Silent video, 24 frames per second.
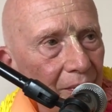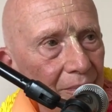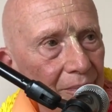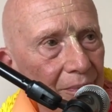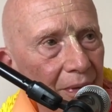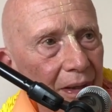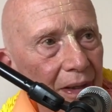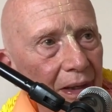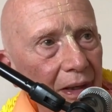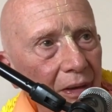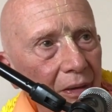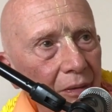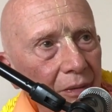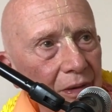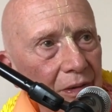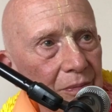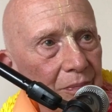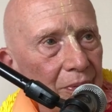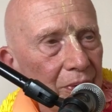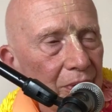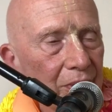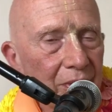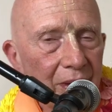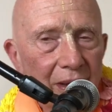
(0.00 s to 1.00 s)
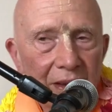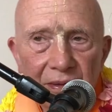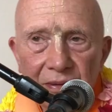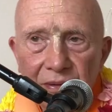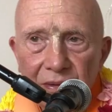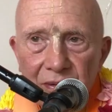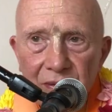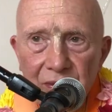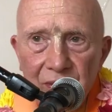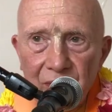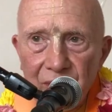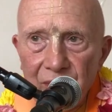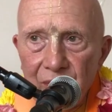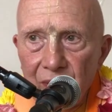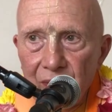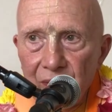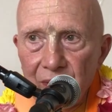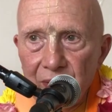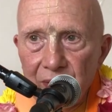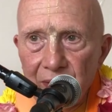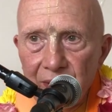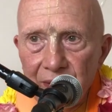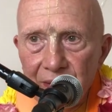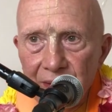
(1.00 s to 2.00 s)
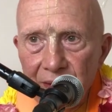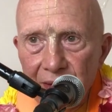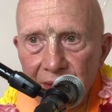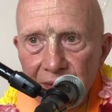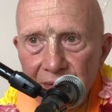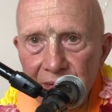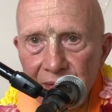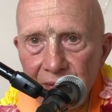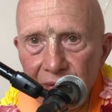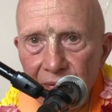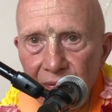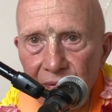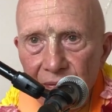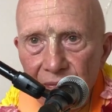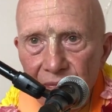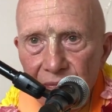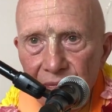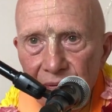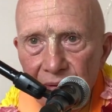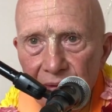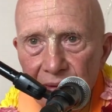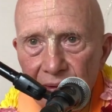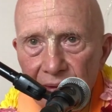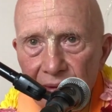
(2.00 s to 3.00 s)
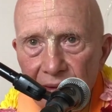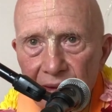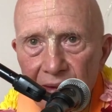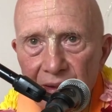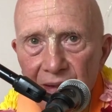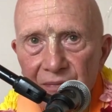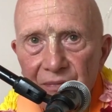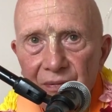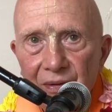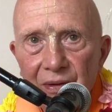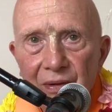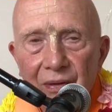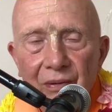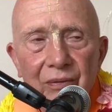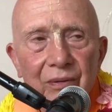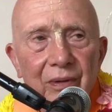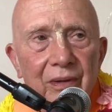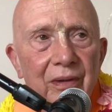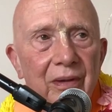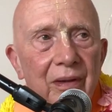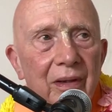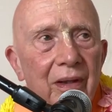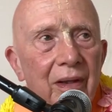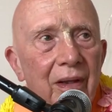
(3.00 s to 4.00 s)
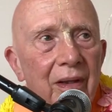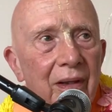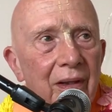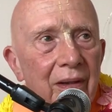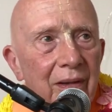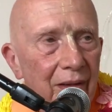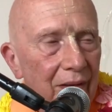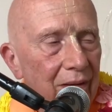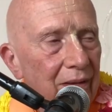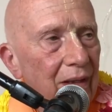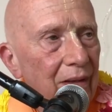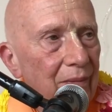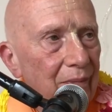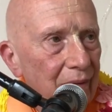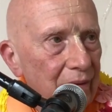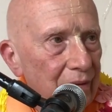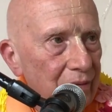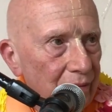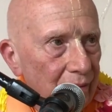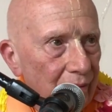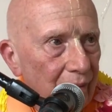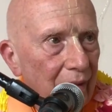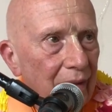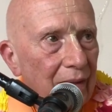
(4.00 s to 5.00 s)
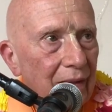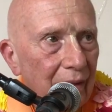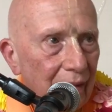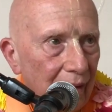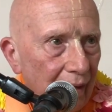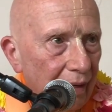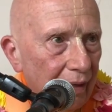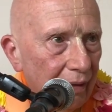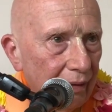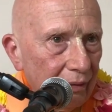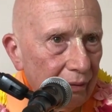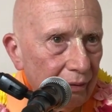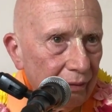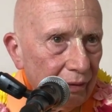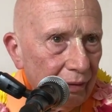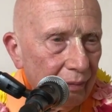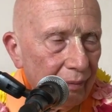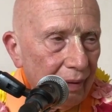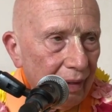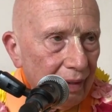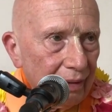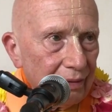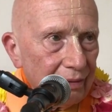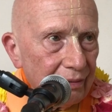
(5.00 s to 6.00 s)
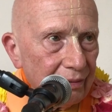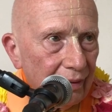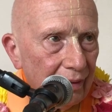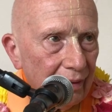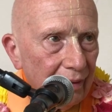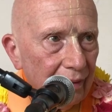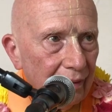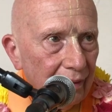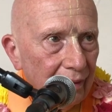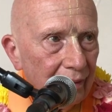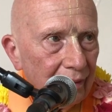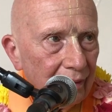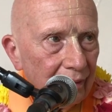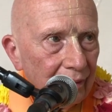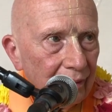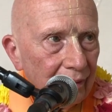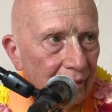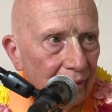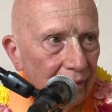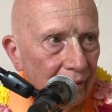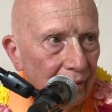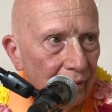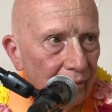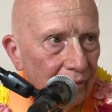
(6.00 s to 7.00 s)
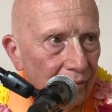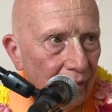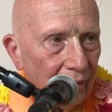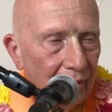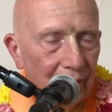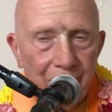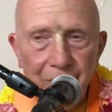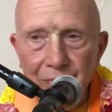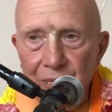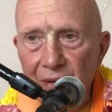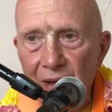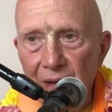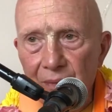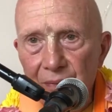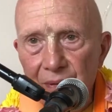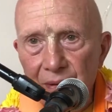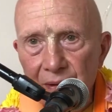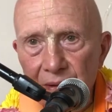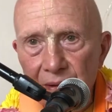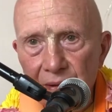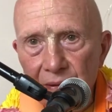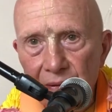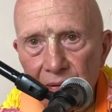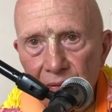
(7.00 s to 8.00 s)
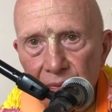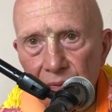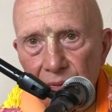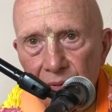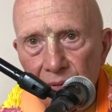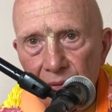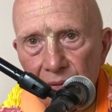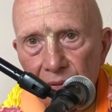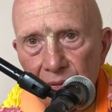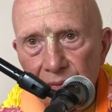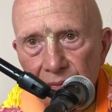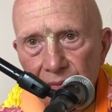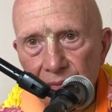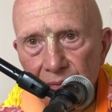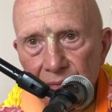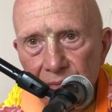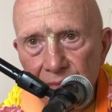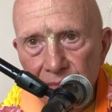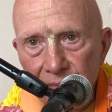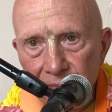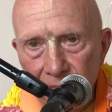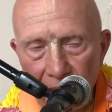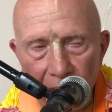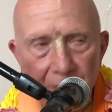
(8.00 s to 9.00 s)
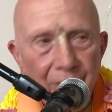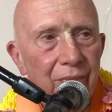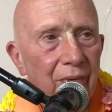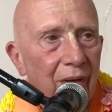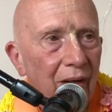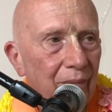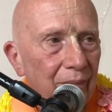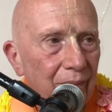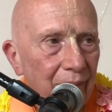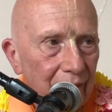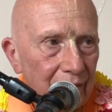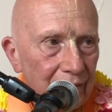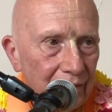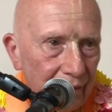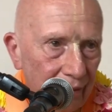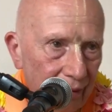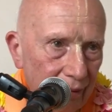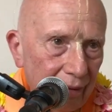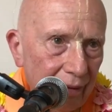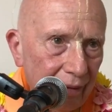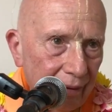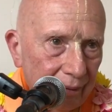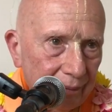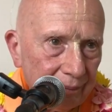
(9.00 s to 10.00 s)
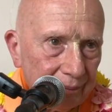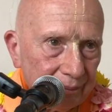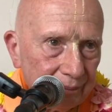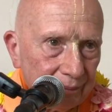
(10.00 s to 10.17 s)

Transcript: But he always protects his devotee. That's the whole thing. That even though the, the demons right now, you might say, are very prominent in the world. And Prabhupada said that.